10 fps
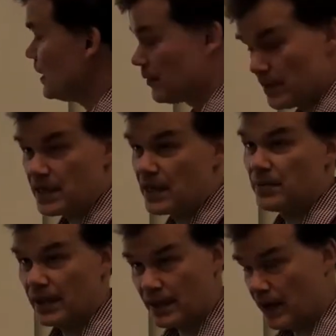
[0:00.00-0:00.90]
and it can
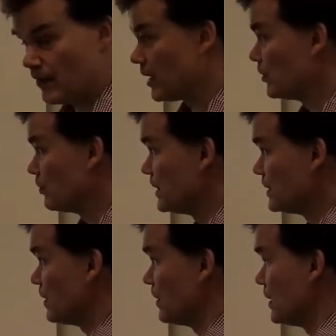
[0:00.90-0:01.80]
be carried out
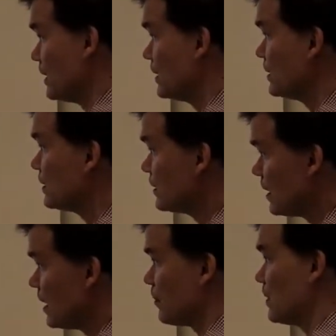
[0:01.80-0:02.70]
based on the
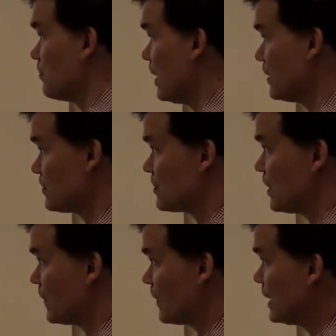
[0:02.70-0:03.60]
uplink pilots
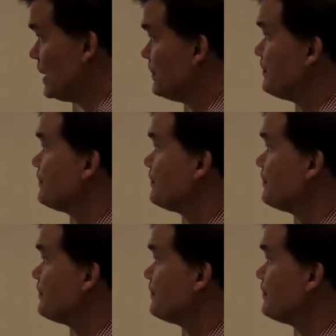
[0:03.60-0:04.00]
directly.